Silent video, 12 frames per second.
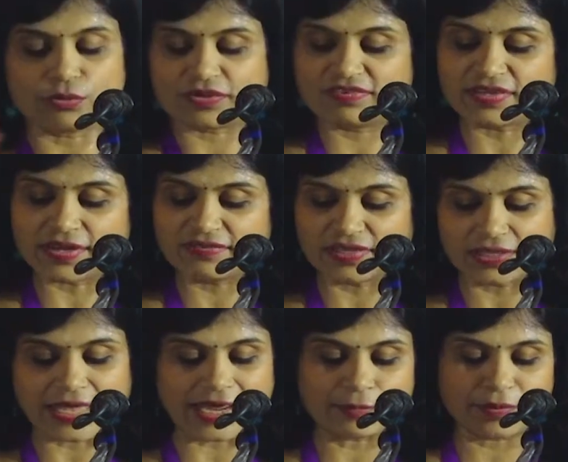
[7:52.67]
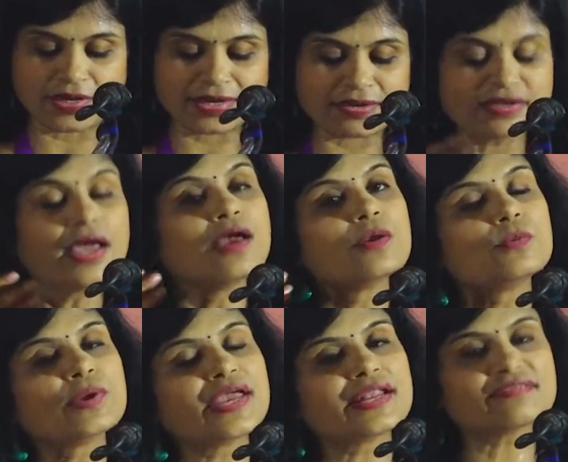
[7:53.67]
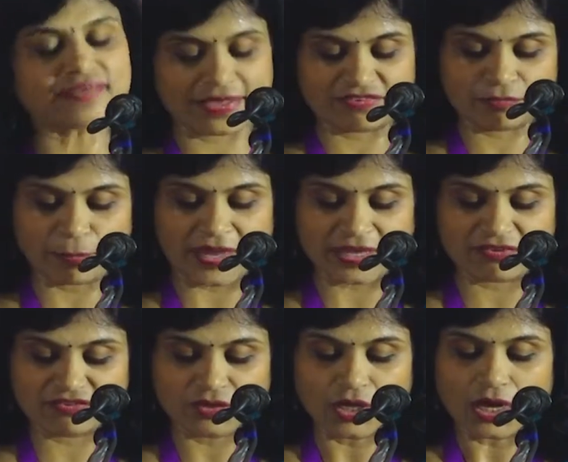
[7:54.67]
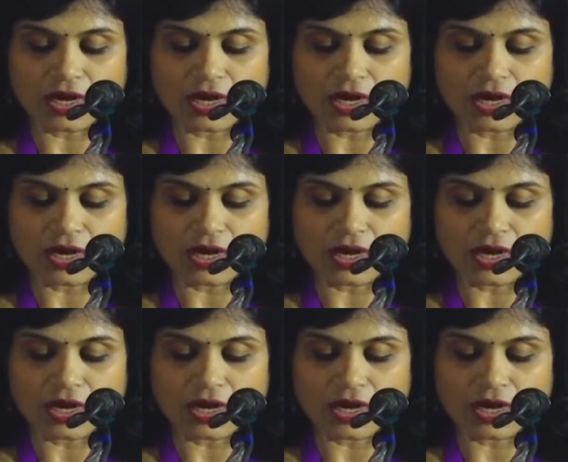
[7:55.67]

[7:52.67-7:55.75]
to discuss in that period various aspects,